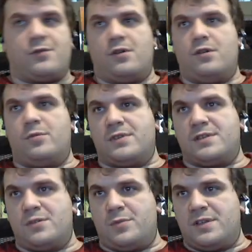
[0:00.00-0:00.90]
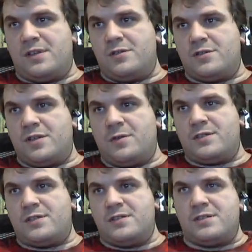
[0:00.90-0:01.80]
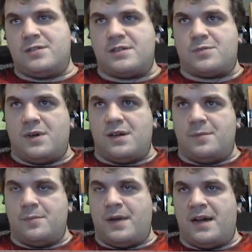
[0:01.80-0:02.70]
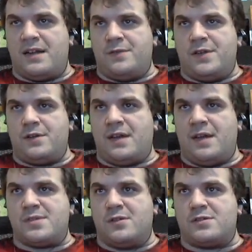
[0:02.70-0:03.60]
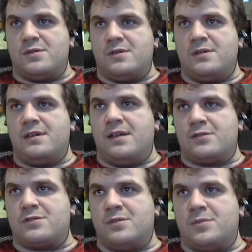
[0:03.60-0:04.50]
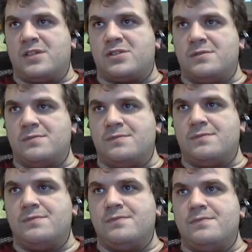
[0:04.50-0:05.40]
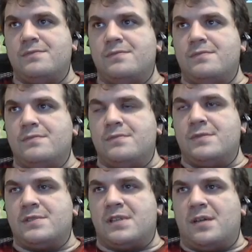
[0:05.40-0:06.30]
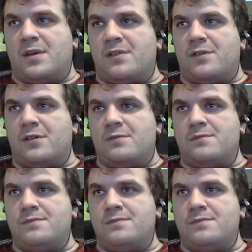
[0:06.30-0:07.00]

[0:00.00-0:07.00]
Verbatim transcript: grow up with the Super Nintendo generation, so that's why I'm bad at video games and also and also impatient. It's not my fault.